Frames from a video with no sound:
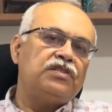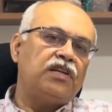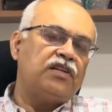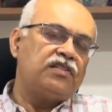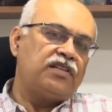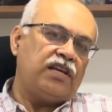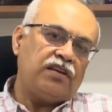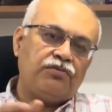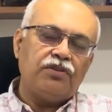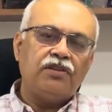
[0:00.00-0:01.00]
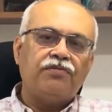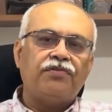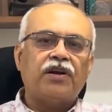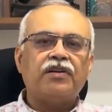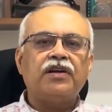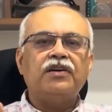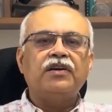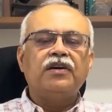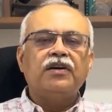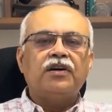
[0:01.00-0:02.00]
and are staying within the fluttering
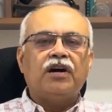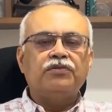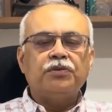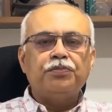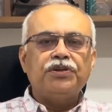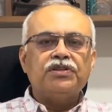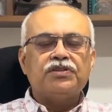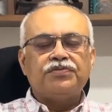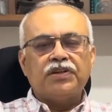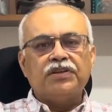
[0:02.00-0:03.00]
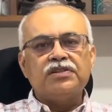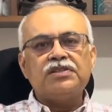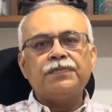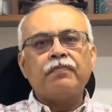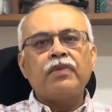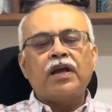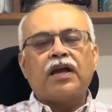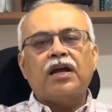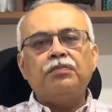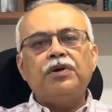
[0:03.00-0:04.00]
of the pigeon's feathers
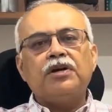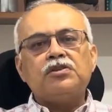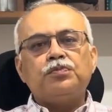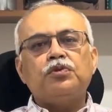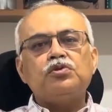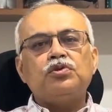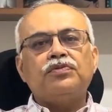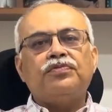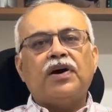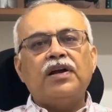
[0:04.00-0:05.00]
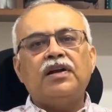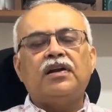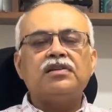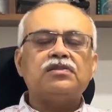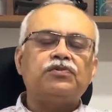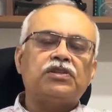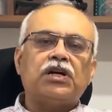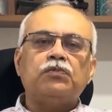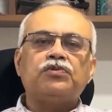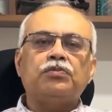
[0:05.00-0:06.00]
can be exposed to a fine dust which
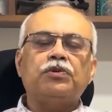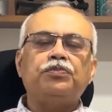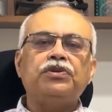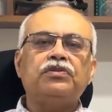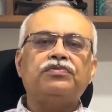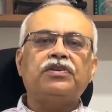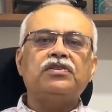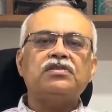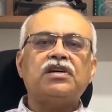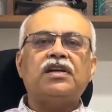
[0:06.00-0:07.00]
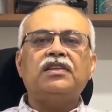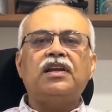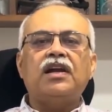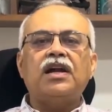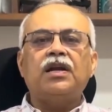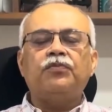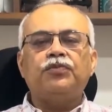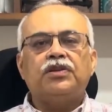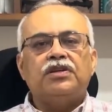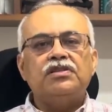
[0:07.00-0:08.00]
comes from the pigeon feathers, and they land up
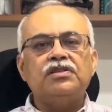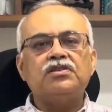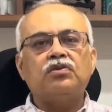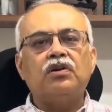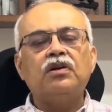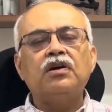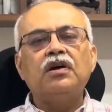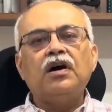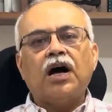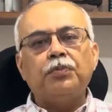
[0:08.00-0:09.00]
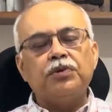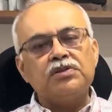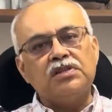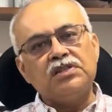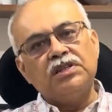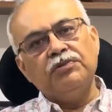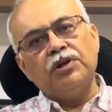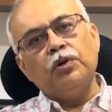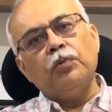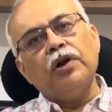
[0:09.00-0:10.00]
with a disease called hypersensitivity
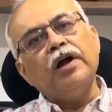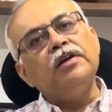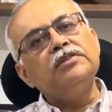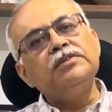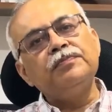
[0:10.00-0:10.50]
pneumonitis.